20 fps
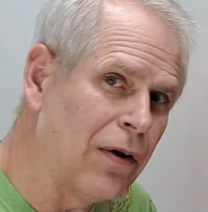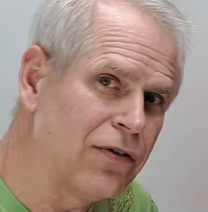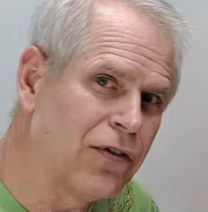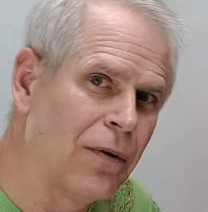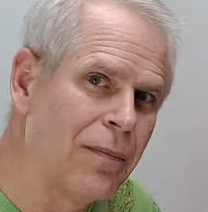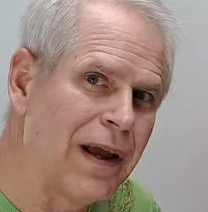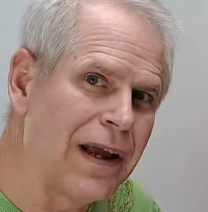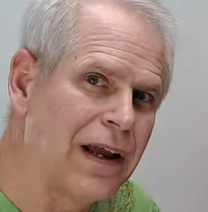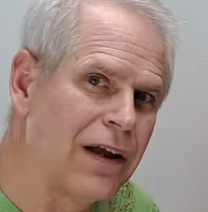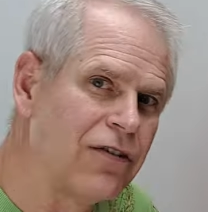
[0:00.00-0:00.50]

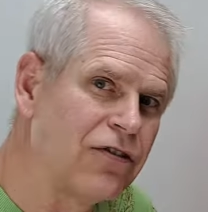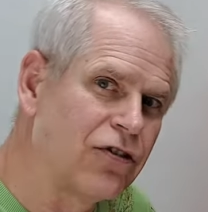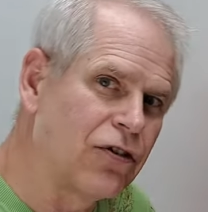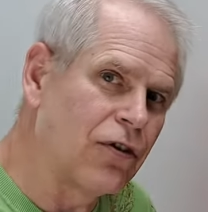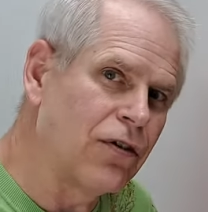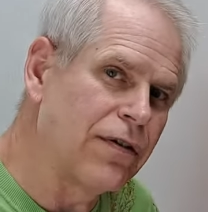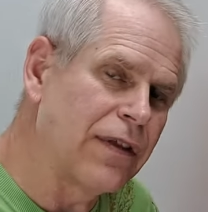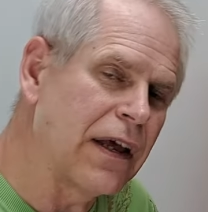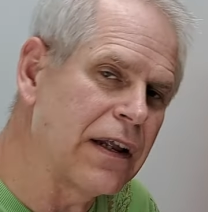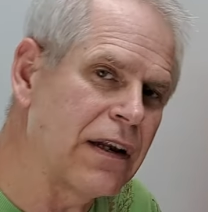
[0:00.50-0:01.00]
also making
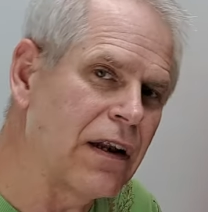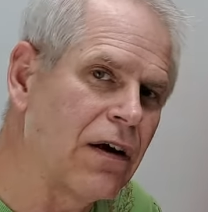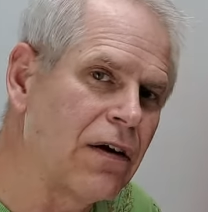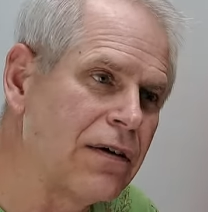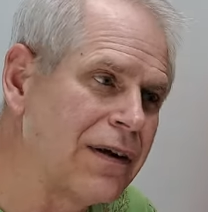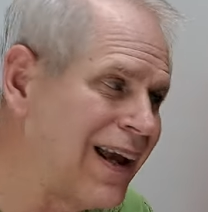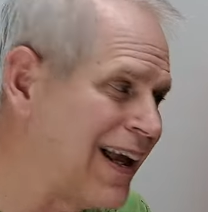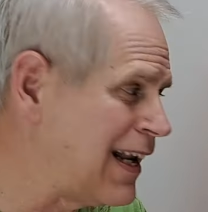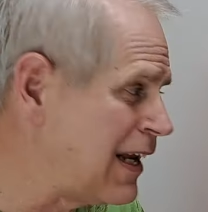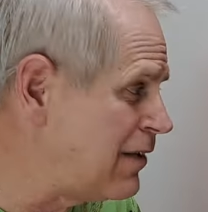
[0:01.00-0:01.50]
sure that
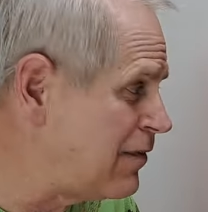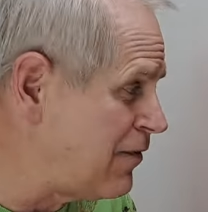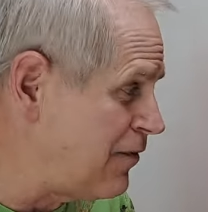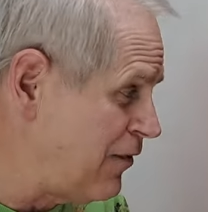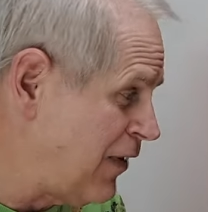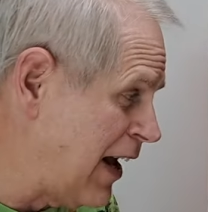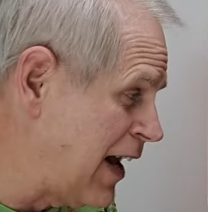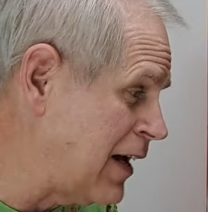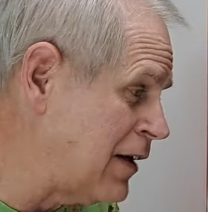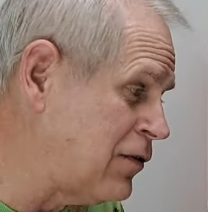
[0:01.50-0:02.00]
any
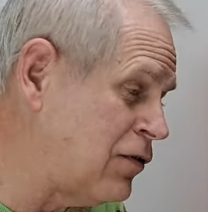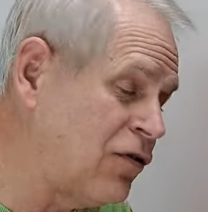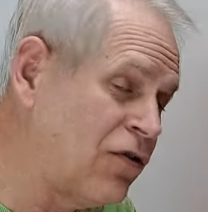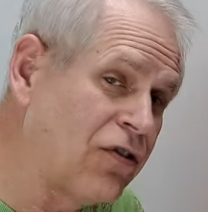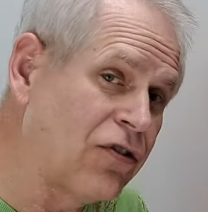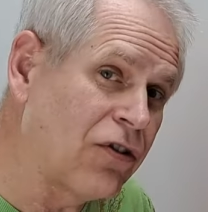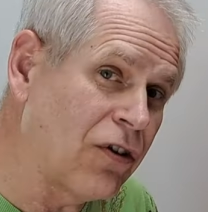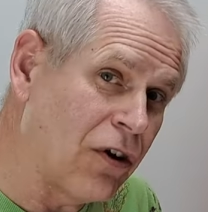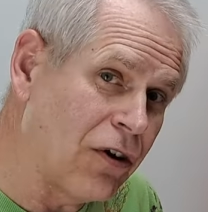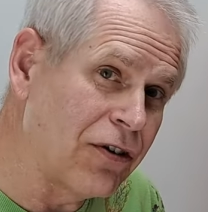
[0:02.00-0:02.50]

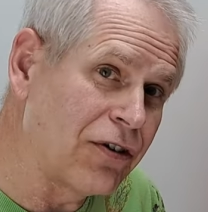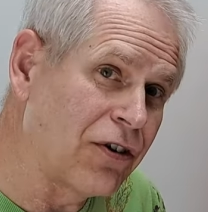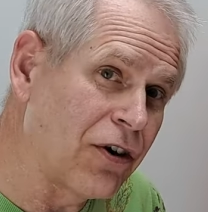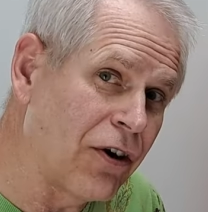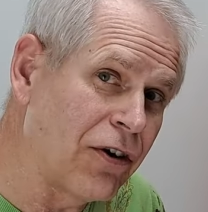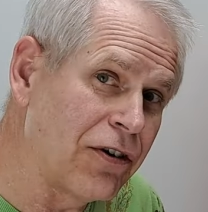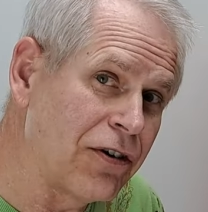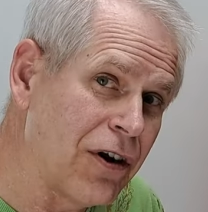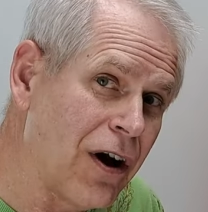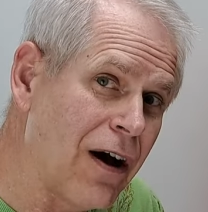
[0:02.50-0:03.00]
fans are
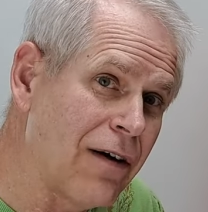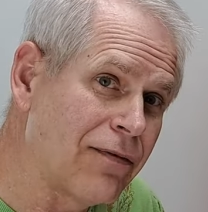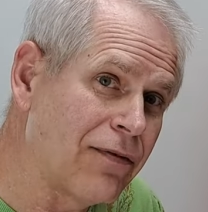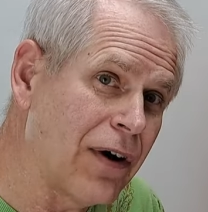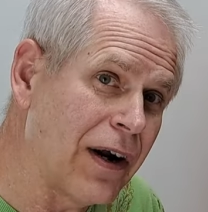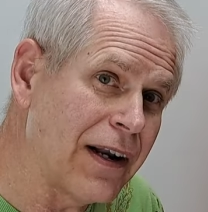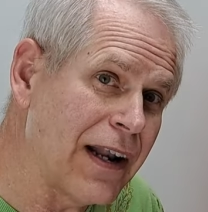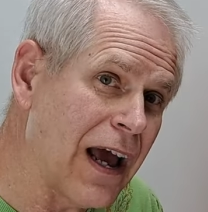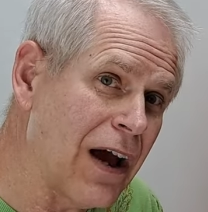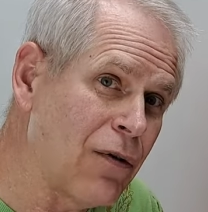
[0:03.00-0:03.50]
turned off
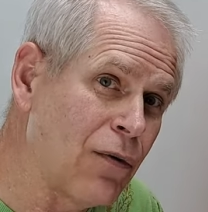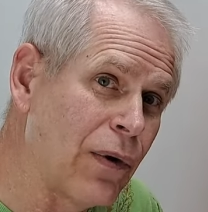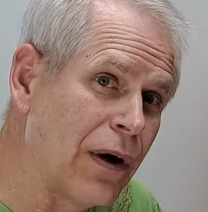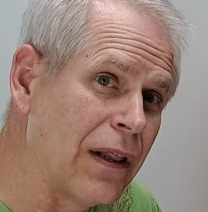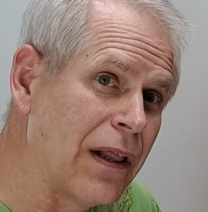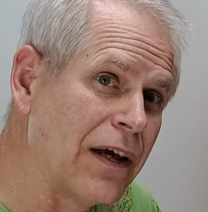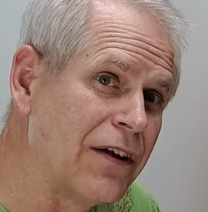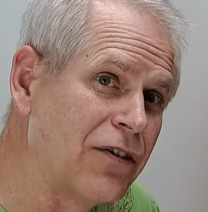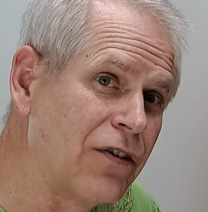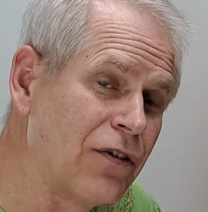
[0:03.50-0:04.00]
right now
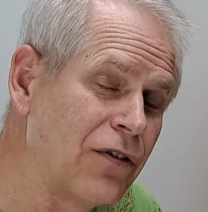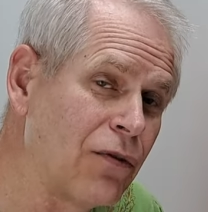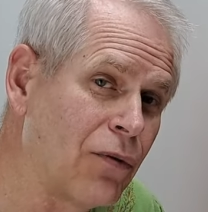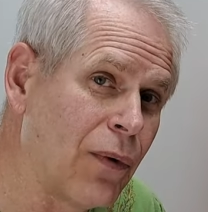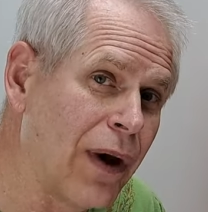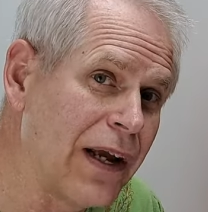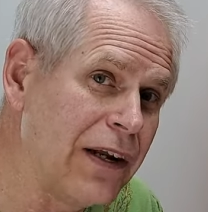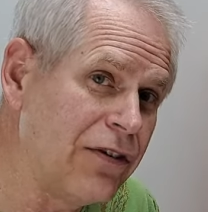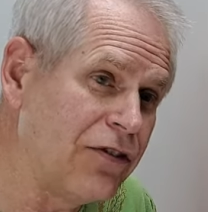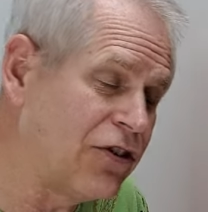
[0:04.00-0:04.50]
while I do the
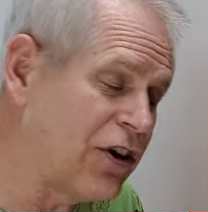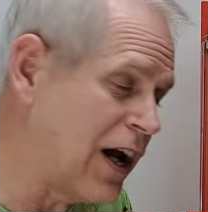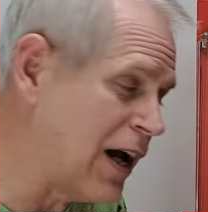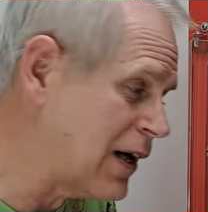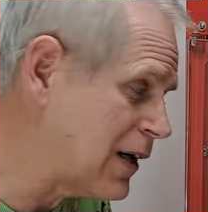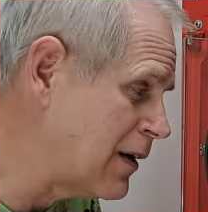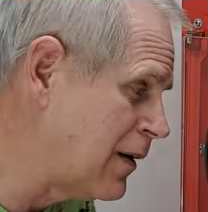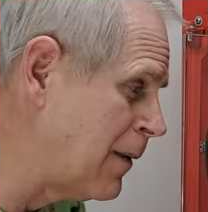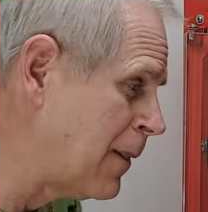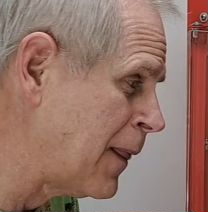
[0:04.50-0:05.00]
weight
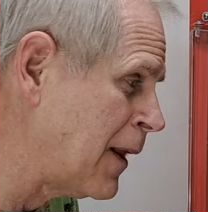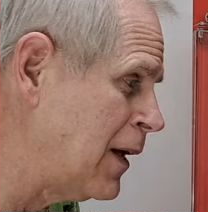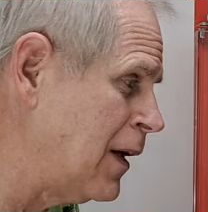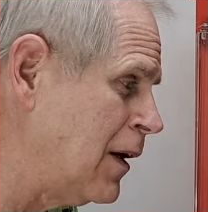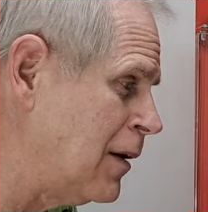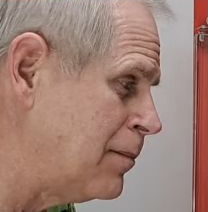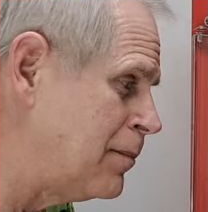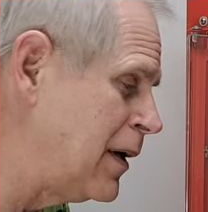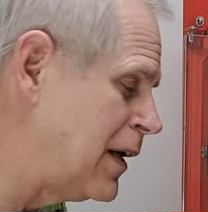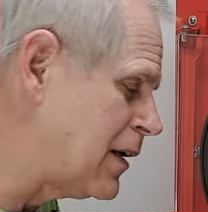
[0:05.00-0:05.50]
check,
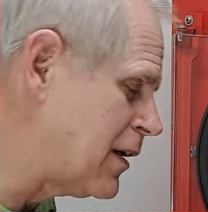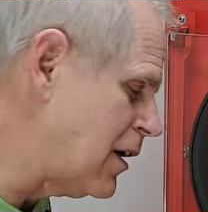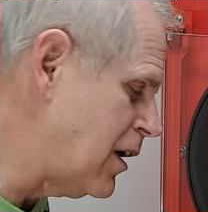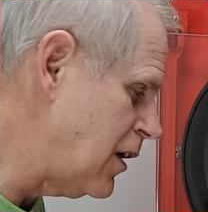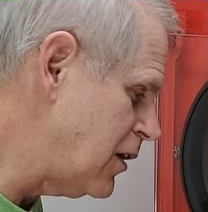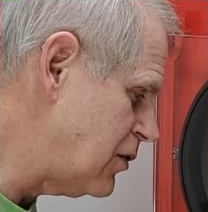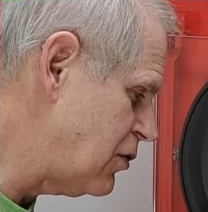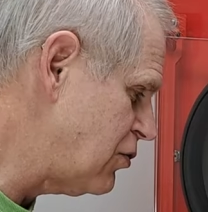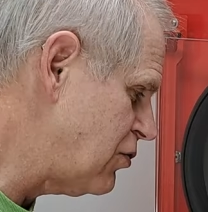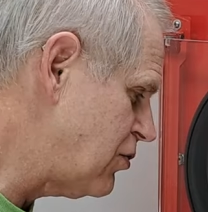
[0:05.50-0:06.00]

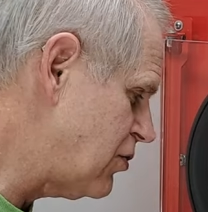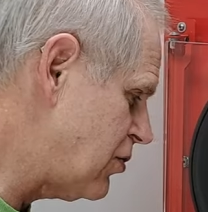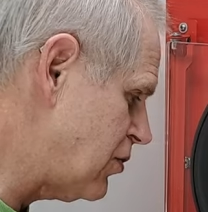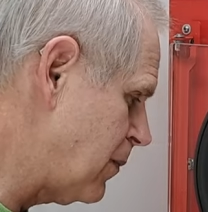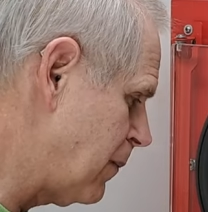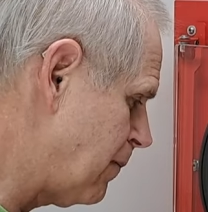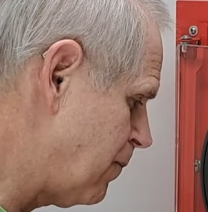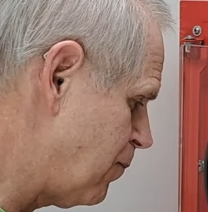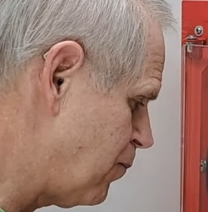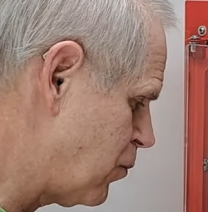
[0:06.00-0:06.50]
because,
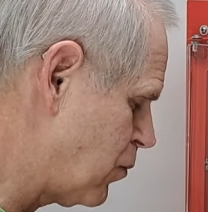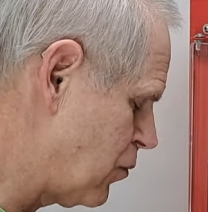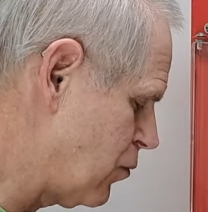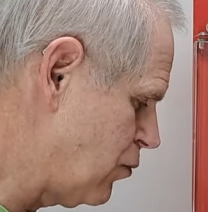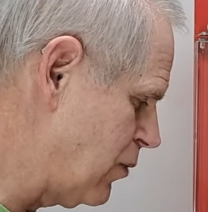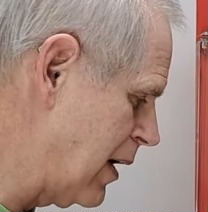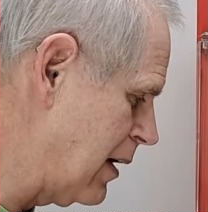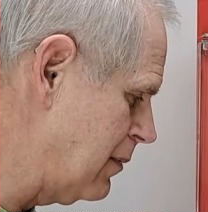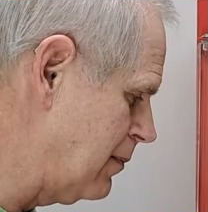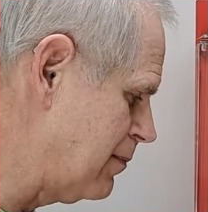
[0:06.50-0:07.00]

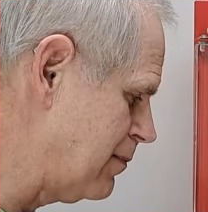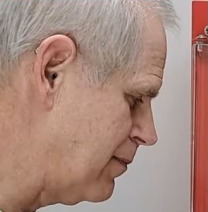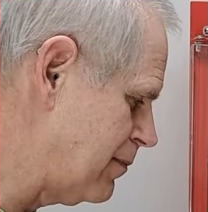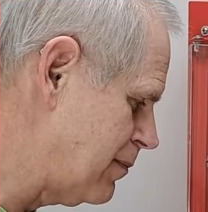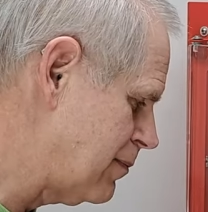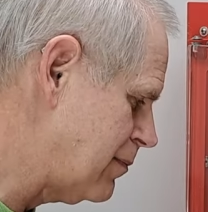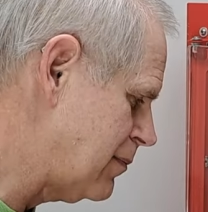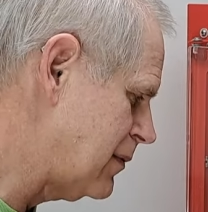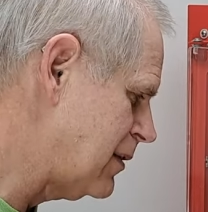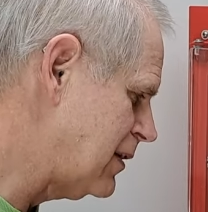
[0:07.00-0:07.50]
well,
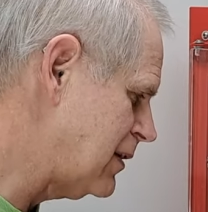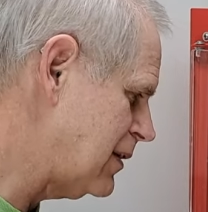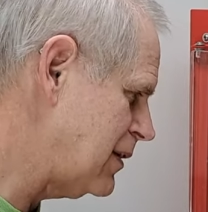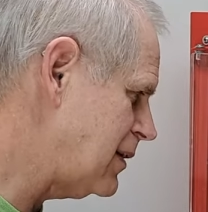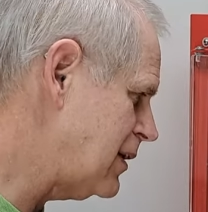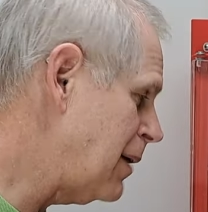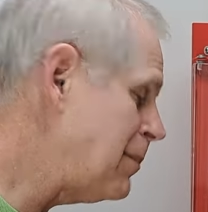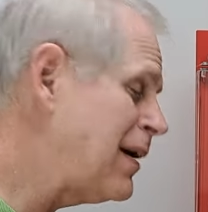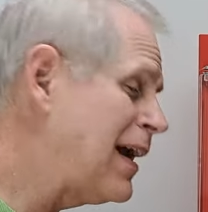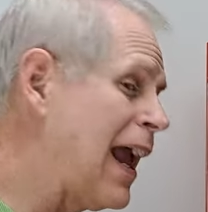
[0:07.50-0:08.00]

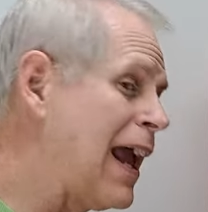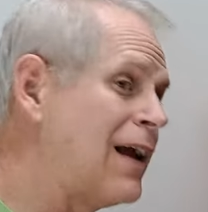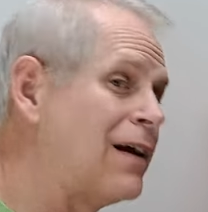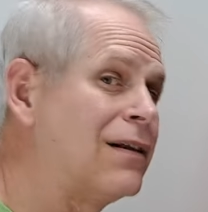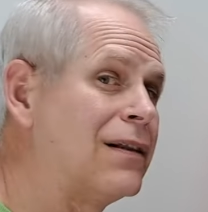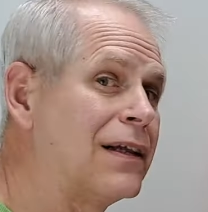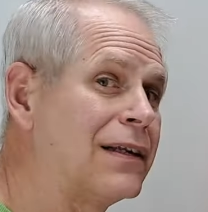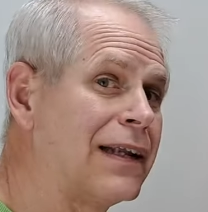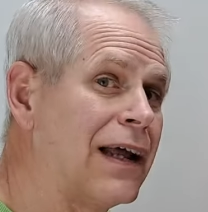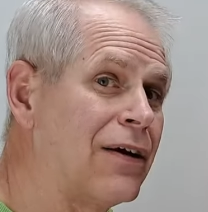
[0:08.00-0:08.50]
let me
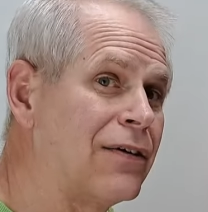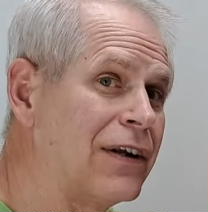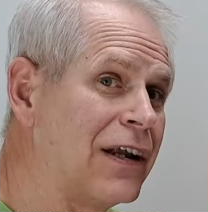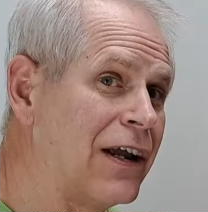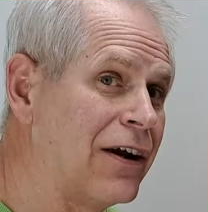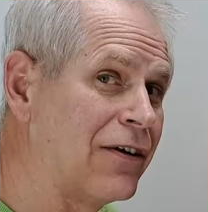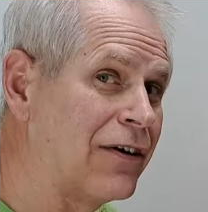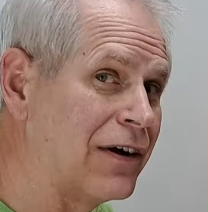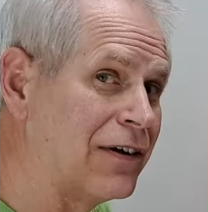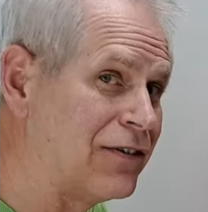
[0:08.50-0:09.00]
angle it down
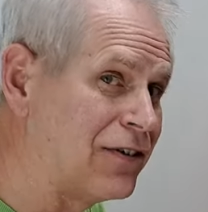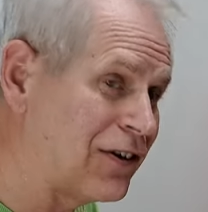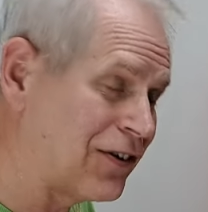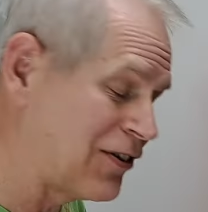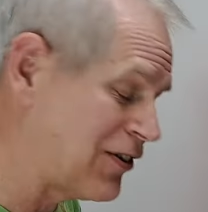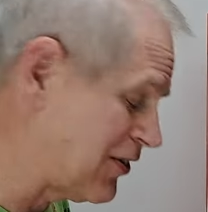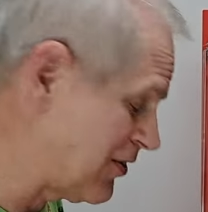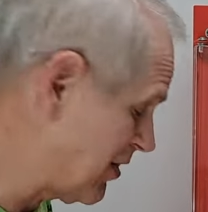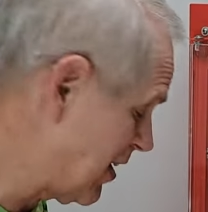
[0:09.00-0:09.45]
here in just a